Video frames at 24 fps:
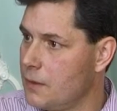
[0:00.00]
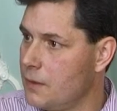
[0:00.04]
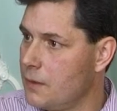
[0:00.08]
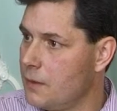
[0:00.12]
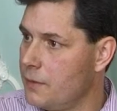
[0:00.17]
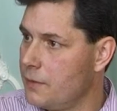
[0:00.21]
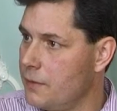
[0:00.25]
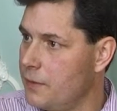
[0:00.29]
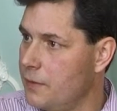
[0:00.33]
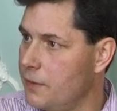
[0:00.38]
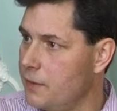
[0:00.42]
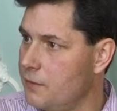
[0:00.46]

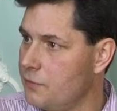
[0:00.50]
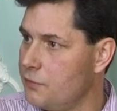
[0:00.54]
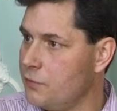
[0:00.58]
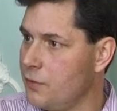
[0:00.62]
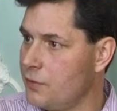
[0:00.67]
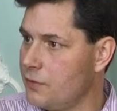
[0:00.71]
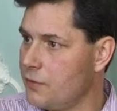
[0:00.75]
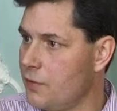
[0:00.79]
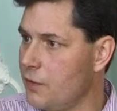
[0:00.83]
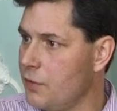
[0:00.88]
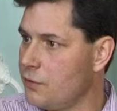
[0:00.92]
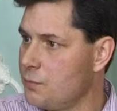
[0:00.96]
The
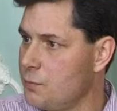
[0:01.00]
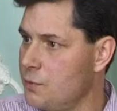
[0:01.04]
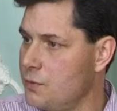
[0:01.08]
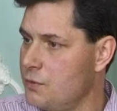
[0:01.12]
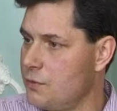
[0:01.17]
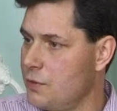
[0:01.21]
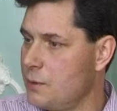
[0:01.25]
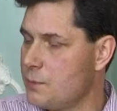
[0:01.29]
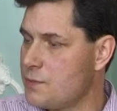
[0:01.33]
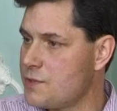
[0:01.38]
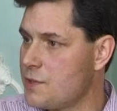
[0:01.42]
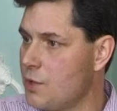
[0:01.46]
Frans Hals
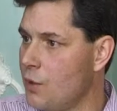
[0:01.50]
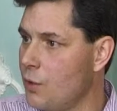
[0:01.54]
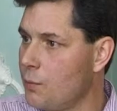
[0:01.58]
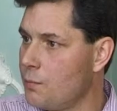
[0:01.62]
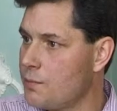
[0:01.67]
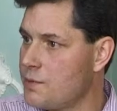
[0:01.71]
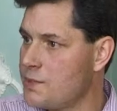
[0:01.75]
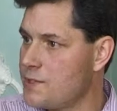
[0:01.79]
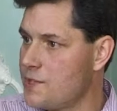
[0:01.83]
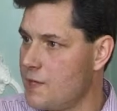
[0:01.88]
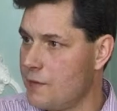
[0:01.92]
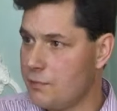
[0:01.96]
Museum is
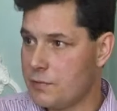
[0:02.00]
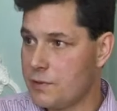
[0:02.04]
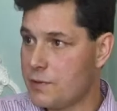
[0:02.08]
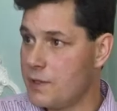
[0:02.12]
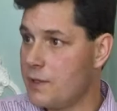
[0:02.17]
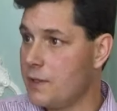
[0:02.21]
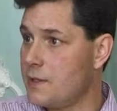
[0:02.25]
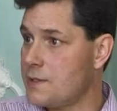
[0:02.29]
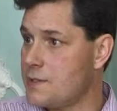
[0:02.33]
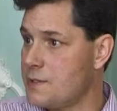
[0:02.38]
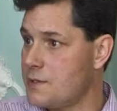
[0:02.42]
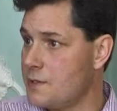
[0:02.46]
open 7
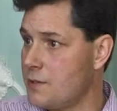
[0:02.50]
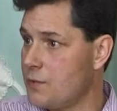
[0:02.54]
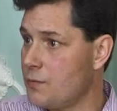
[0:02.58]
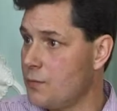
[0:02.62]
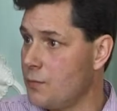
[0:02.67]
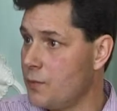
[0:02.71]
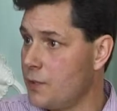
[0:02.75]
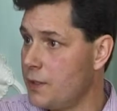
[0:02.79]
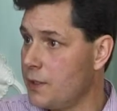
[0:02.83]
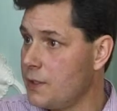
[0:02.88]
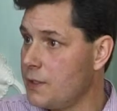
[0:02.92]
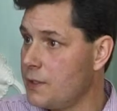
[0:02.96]
days a
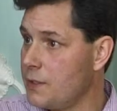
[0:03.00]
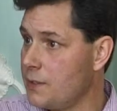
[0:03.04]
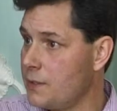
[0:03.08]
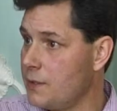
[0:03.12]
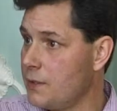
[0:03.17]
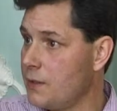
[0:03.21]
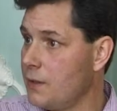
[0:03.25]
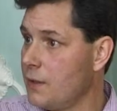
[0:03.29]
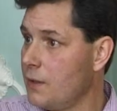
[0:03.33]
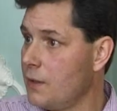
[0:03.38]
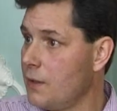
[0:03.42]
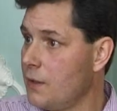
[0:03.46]
week,